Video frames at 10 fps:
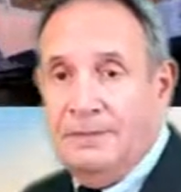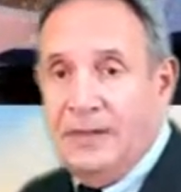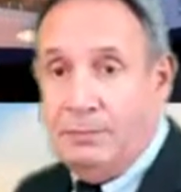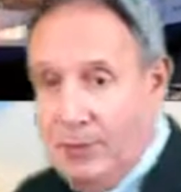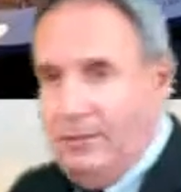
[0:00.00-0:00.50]

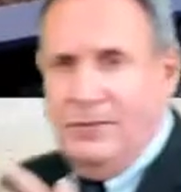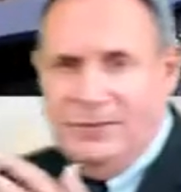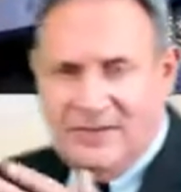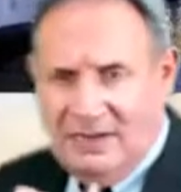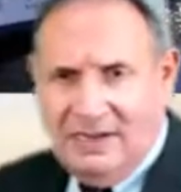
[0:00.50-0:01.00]

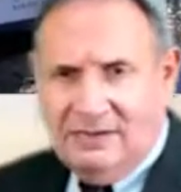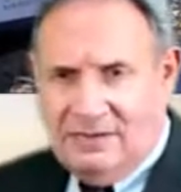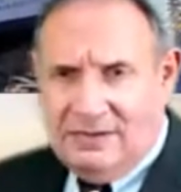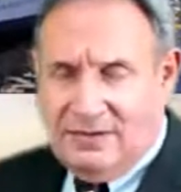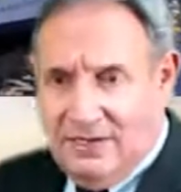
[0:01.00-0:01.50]
produce
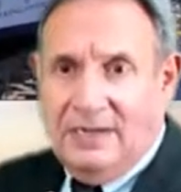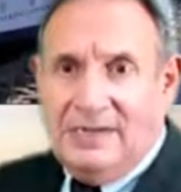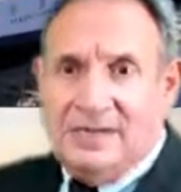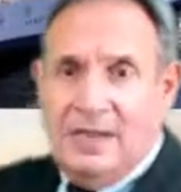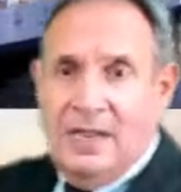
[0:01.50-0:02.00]
and
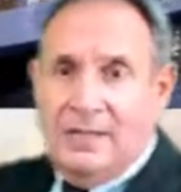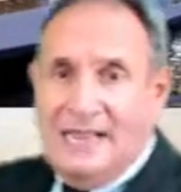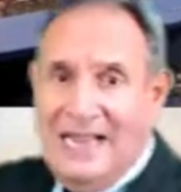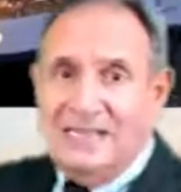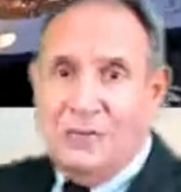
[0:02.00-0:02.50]
goods.
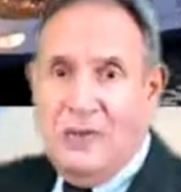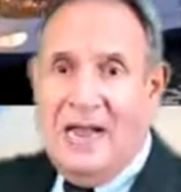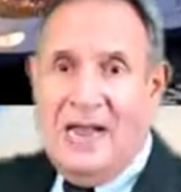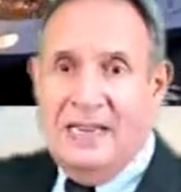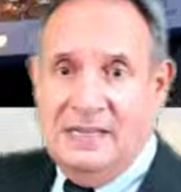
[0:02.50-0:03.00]
That's
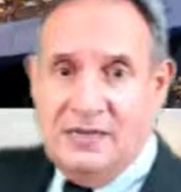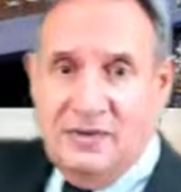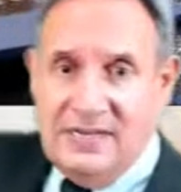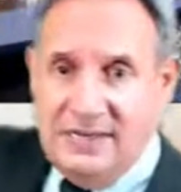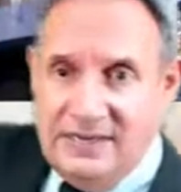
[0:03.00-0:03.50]
why it's
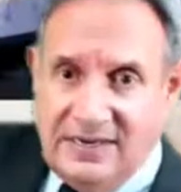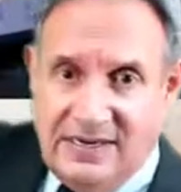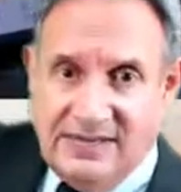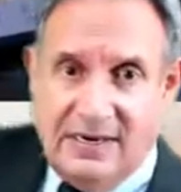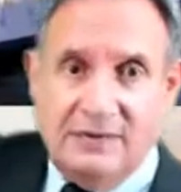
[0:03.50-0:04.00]
always on the
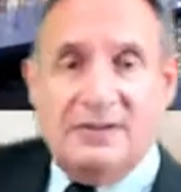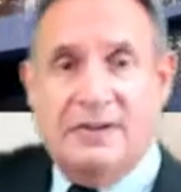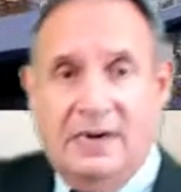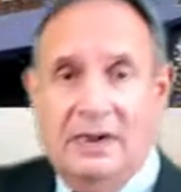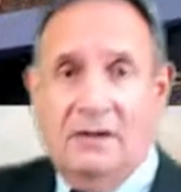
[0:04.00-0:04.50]
city center. So
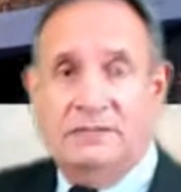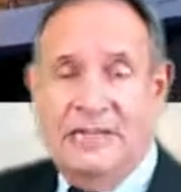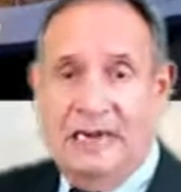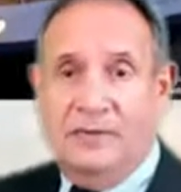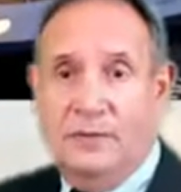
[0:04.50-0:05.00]
there you go.
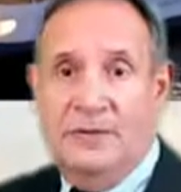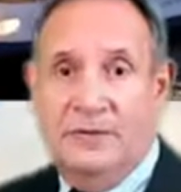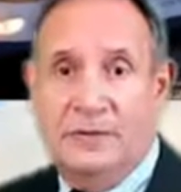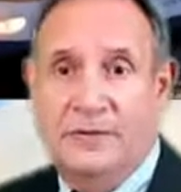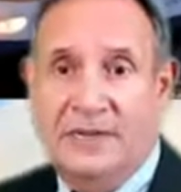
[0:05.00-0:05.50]
That is what
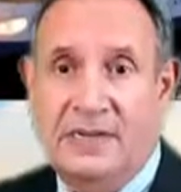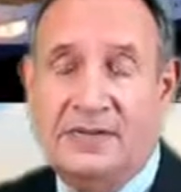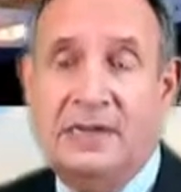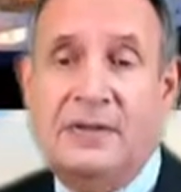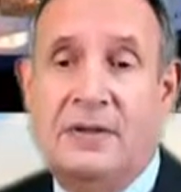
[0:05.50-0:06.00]
river cruising
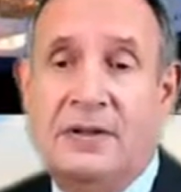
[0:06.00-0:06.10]
is. Let's go to the